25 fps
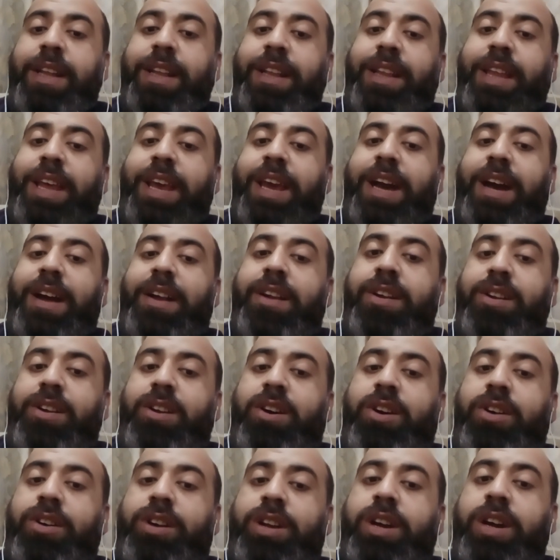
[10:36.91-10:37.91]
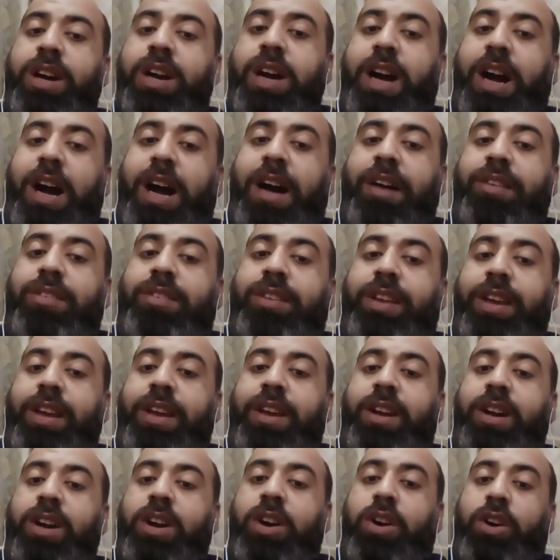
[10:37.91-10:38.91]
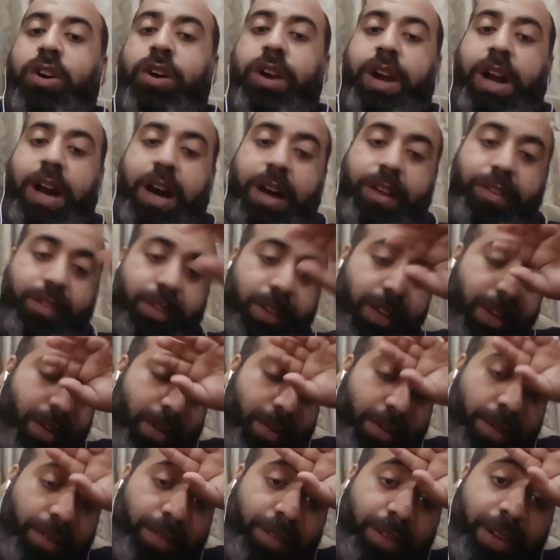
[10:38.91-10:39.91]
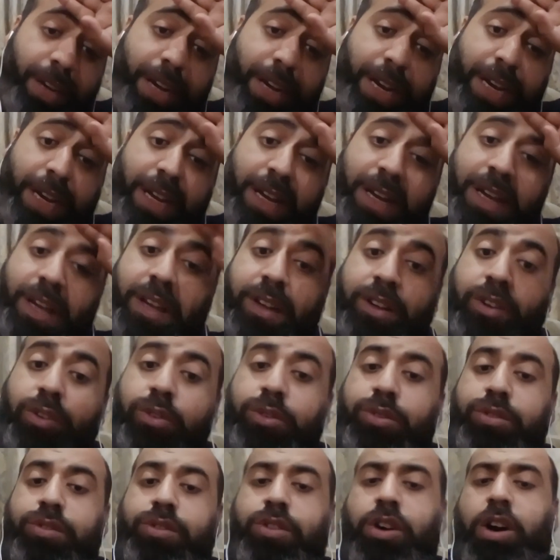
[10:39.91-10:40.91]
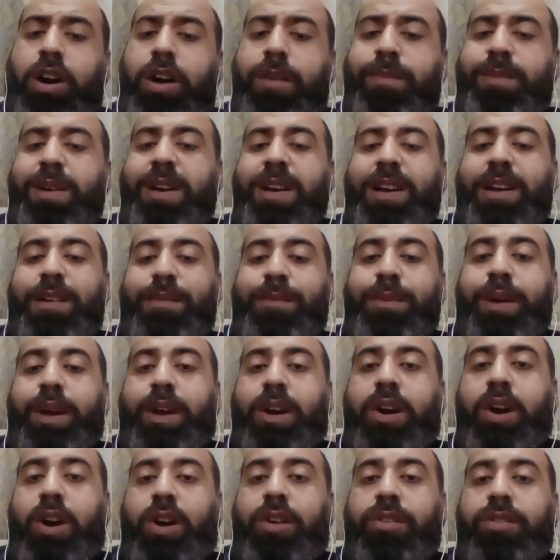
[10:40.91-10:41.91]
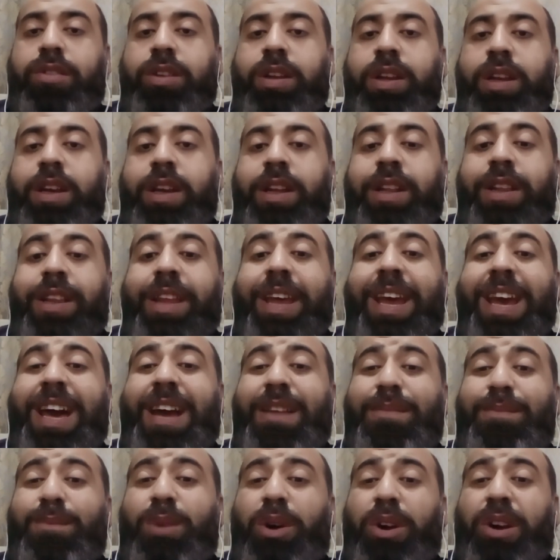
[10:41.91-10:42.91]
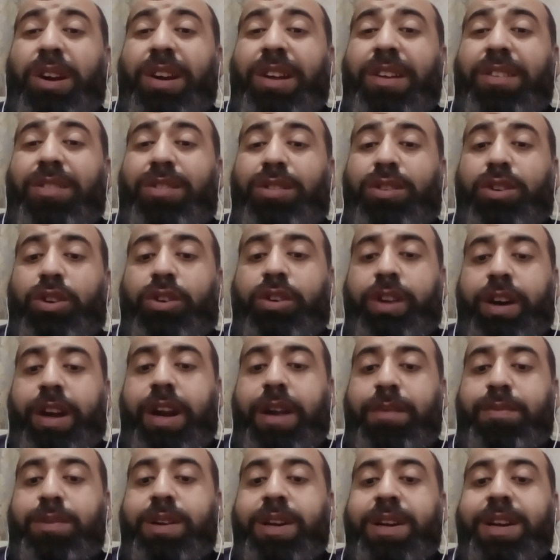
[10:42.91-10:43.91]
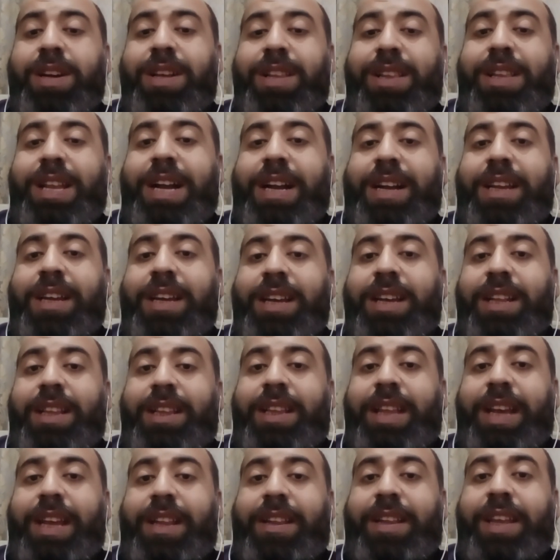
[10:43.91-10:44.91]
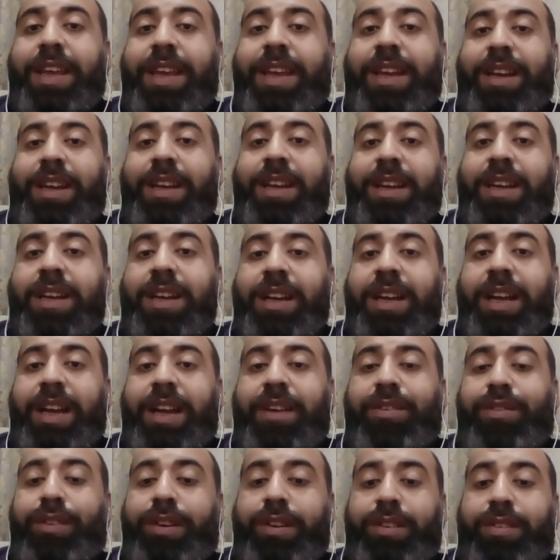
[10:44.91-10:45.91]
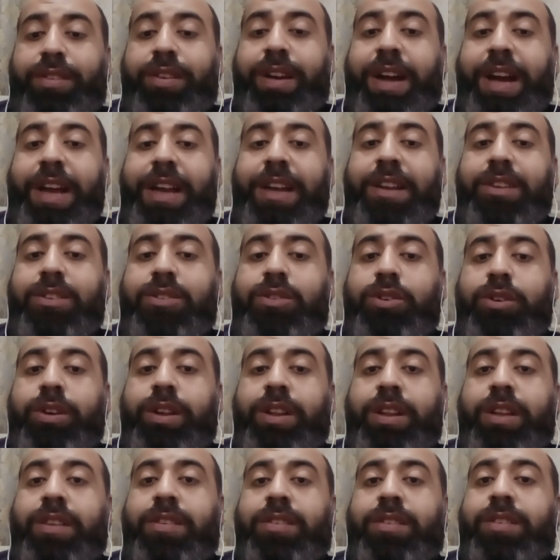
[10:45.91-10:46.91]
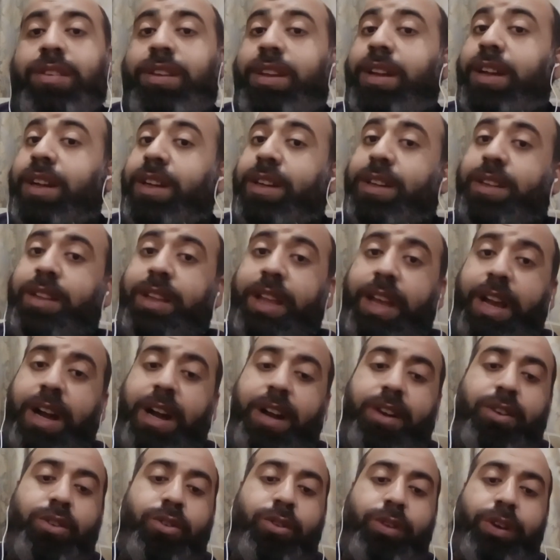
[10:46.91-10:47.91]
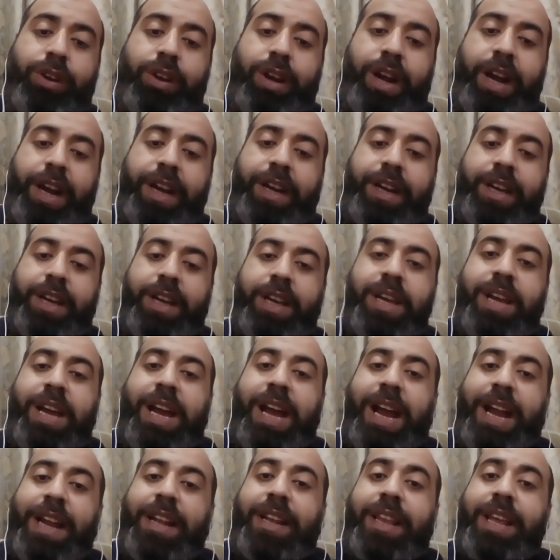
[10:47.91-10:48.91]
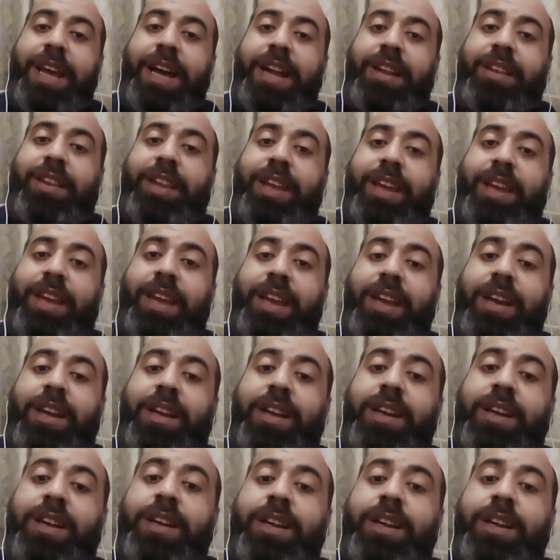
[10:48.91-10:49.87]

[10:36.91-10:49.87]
They are not asking Israel to stop, because they are morally so corrupt that they think if Israel is doing this, they are doing right, and they are thinking